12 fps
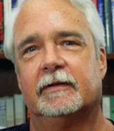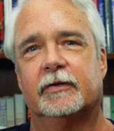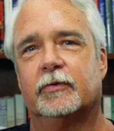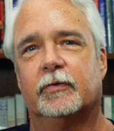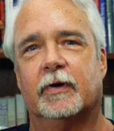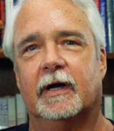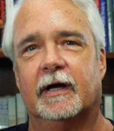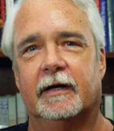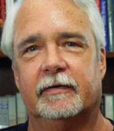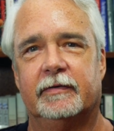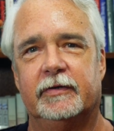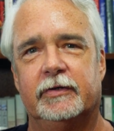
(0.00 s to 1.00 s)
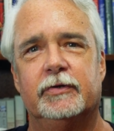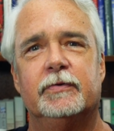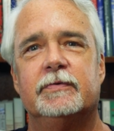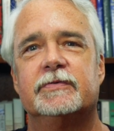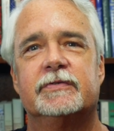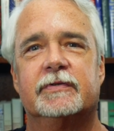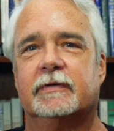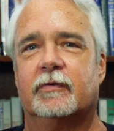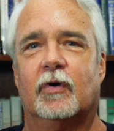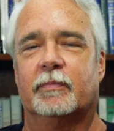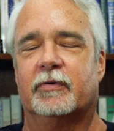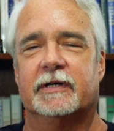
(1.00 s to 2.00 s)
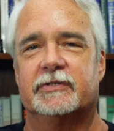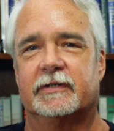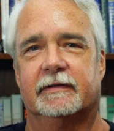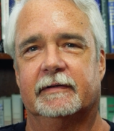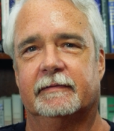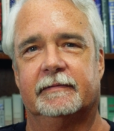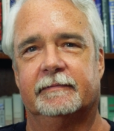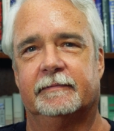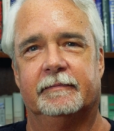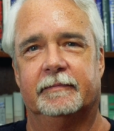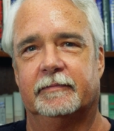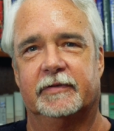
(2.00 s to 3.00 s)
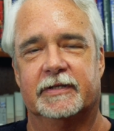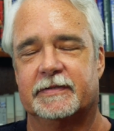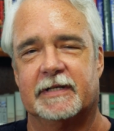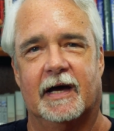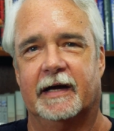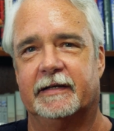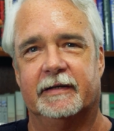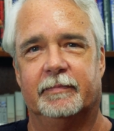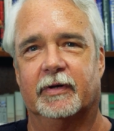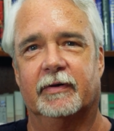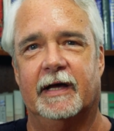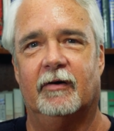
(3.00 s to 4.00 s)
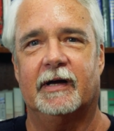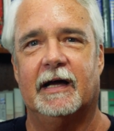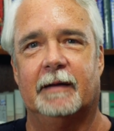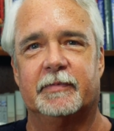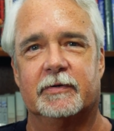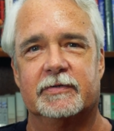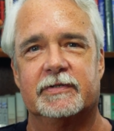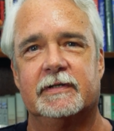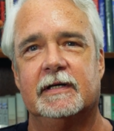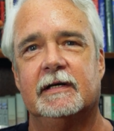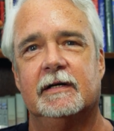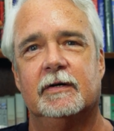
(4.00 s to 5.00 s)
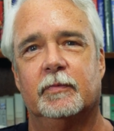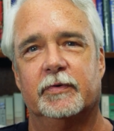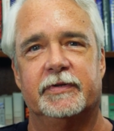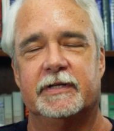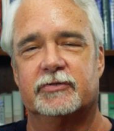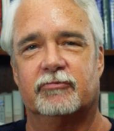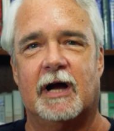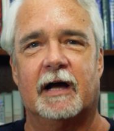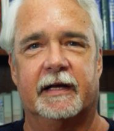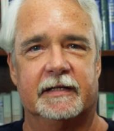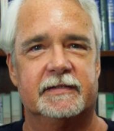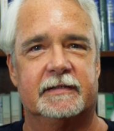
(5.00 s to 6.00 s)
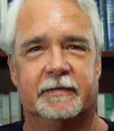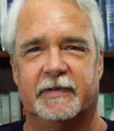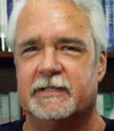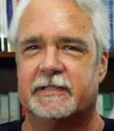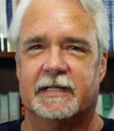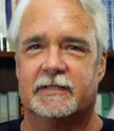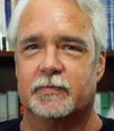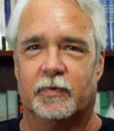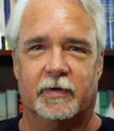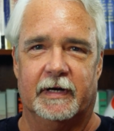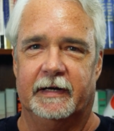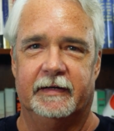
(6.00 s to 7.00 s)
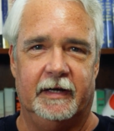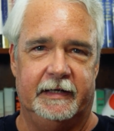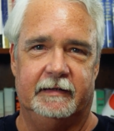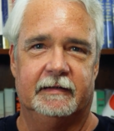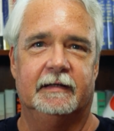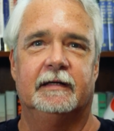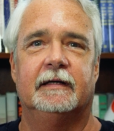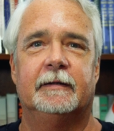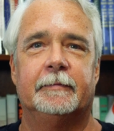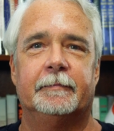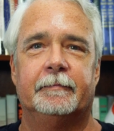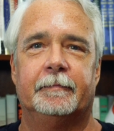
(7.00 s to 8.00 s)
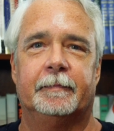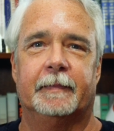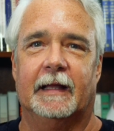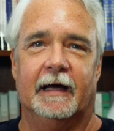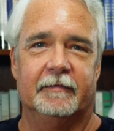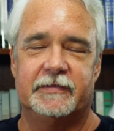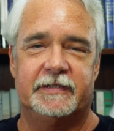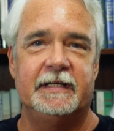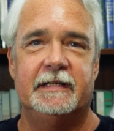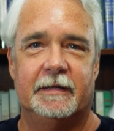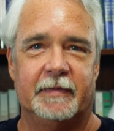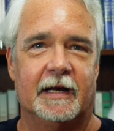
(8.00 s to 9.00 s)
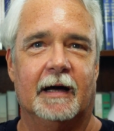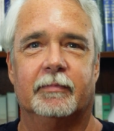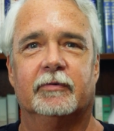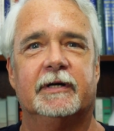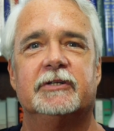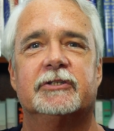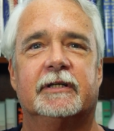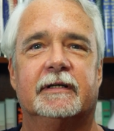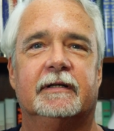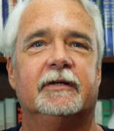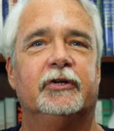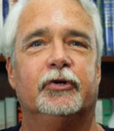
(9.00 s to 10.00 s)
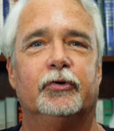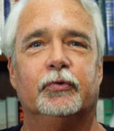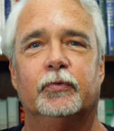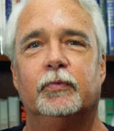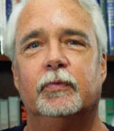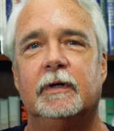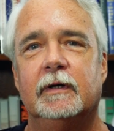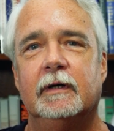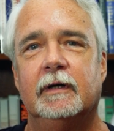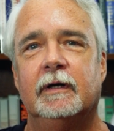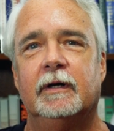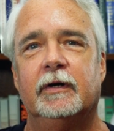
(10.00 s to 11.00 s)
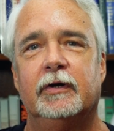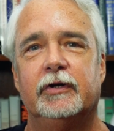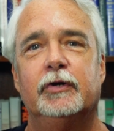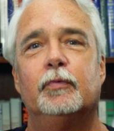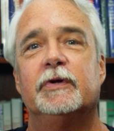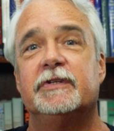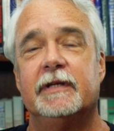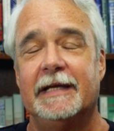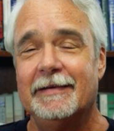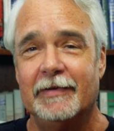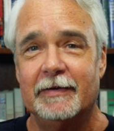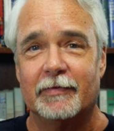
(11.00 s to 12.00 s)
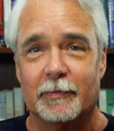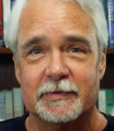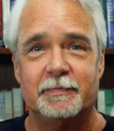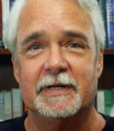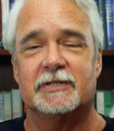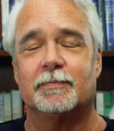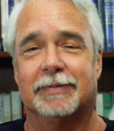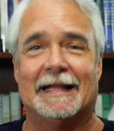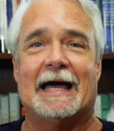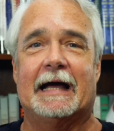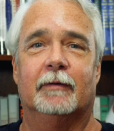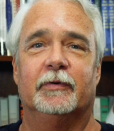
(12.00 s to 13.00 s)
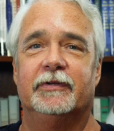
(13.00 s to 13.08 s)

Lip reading: little Hughes Corporation designed and built helicopters with these rockets. And these things were at night. I've seen them in operation. You would, even if it was pitch black